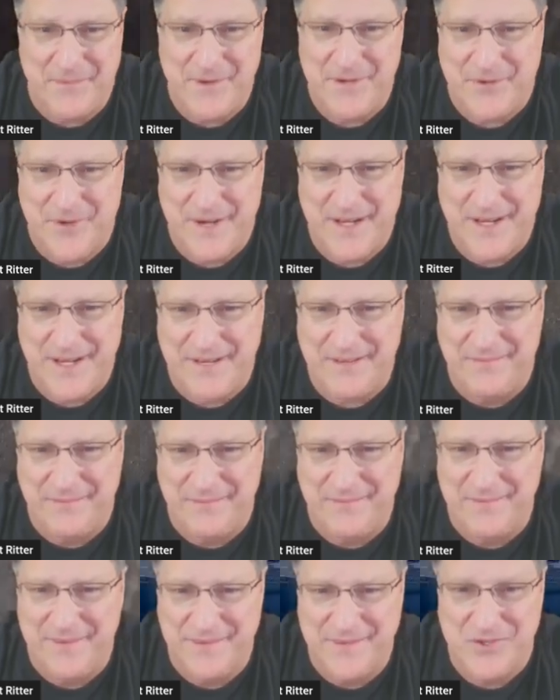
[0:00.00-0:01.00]
that we treated
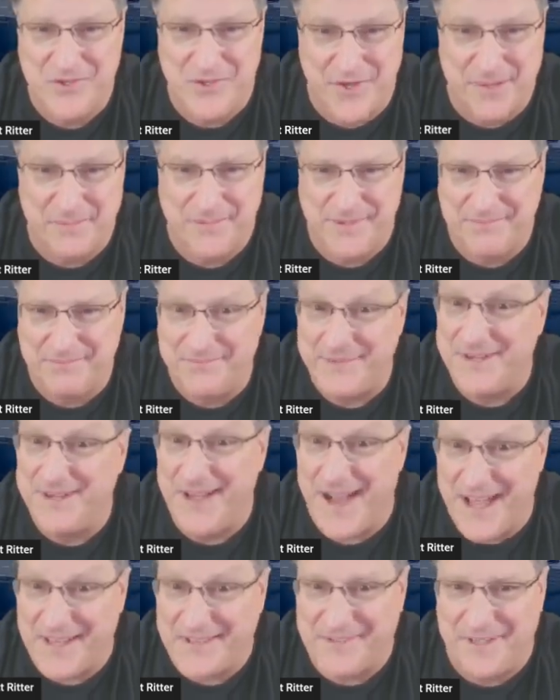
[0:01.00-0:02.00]
Trump's
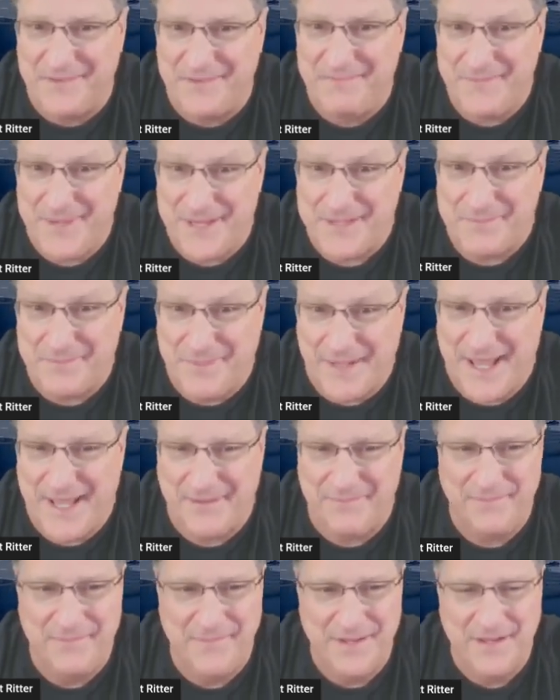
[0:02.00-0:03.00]
Gaza peace
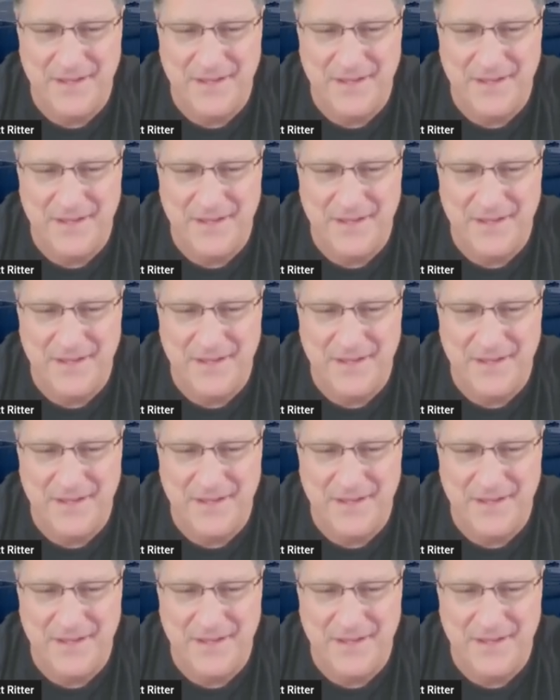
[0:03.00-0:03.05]
plan.